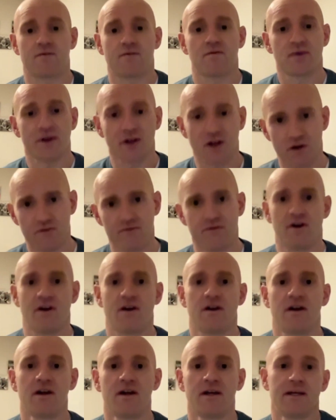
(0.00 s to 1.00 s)

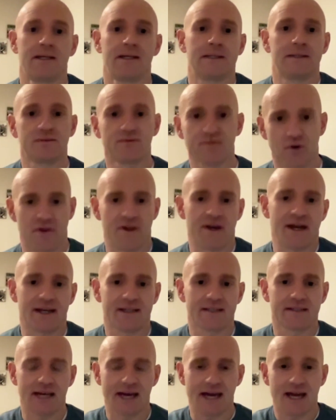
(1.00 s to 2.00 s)
recover for the
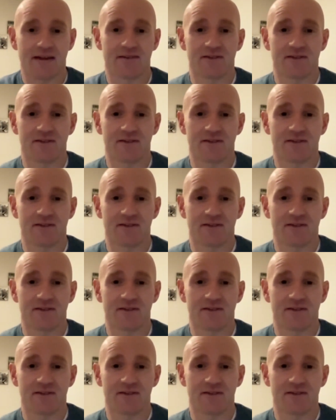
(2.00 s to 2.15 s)
next day.